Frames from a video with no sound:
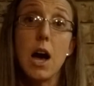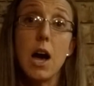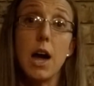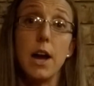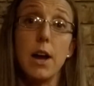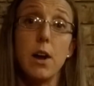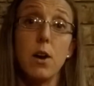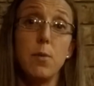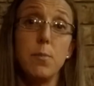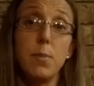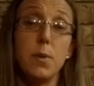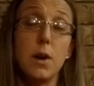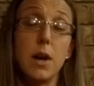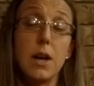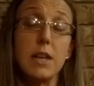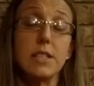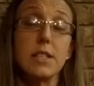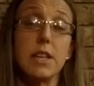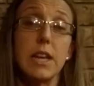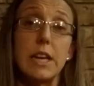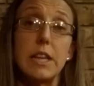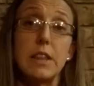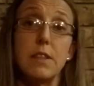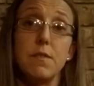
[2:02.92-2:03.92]
I hope you
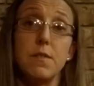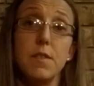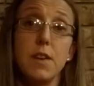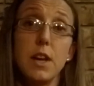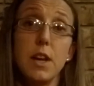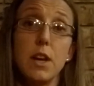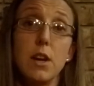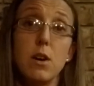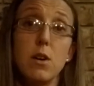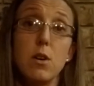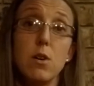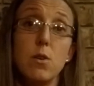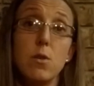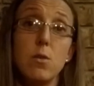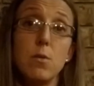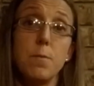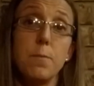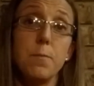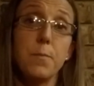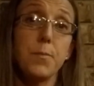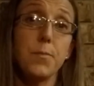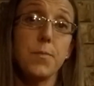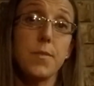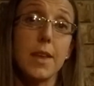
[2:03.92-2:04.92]
guys liked the
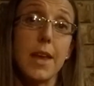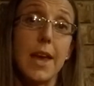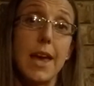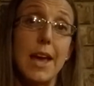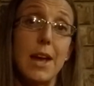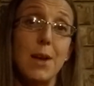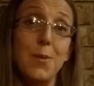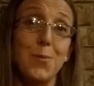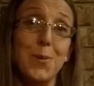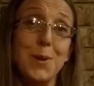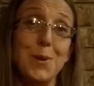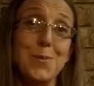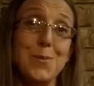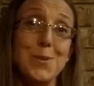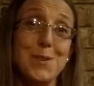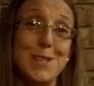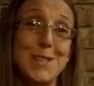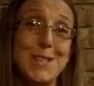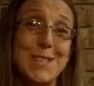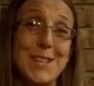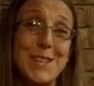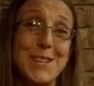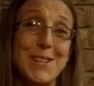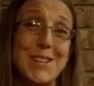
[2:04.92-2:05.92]
video and we will
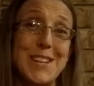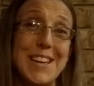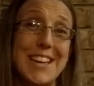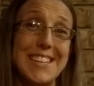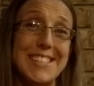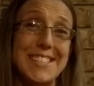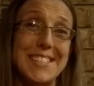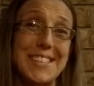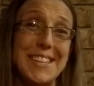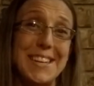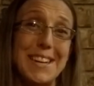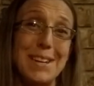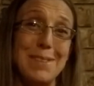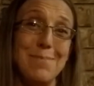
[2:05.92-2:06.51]
see you next